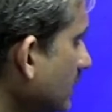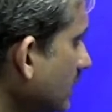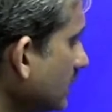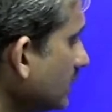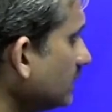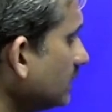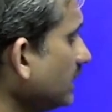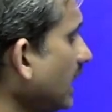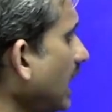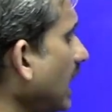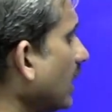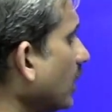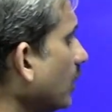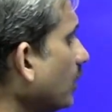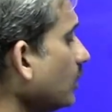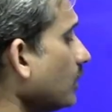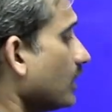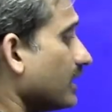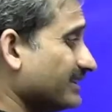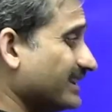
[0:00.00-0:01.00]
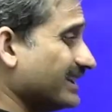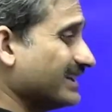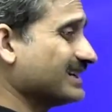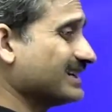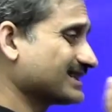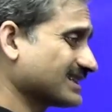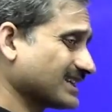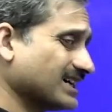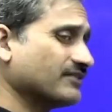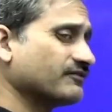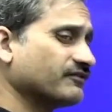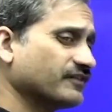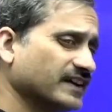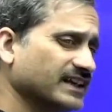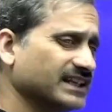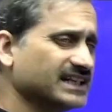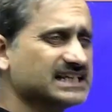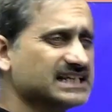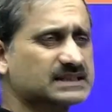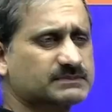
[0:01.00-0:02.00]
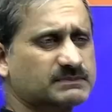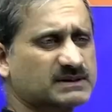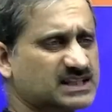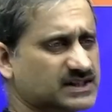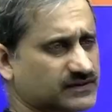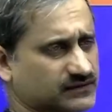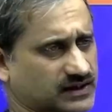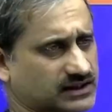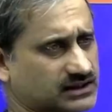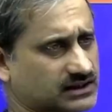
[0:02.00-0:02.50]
Now, there is a very specific